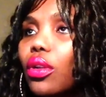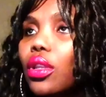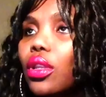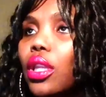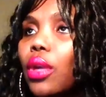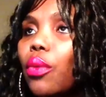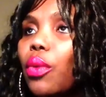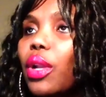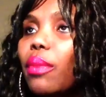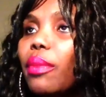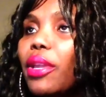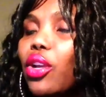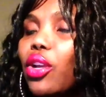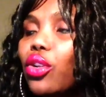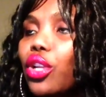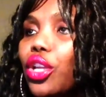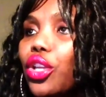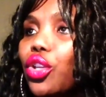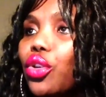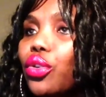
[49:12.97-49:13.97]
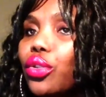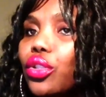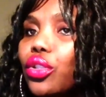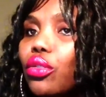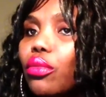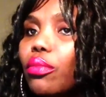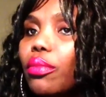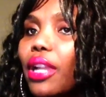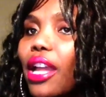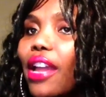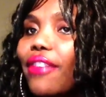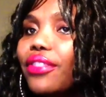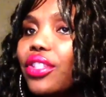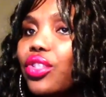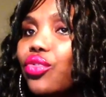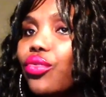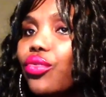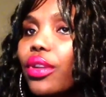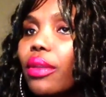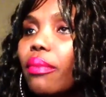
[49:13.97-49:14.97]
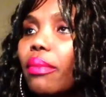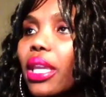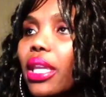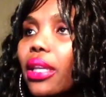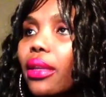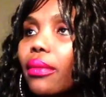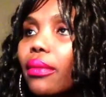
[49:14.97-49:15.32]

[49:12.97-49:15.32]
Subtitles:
There will be on a YouTube live streaming.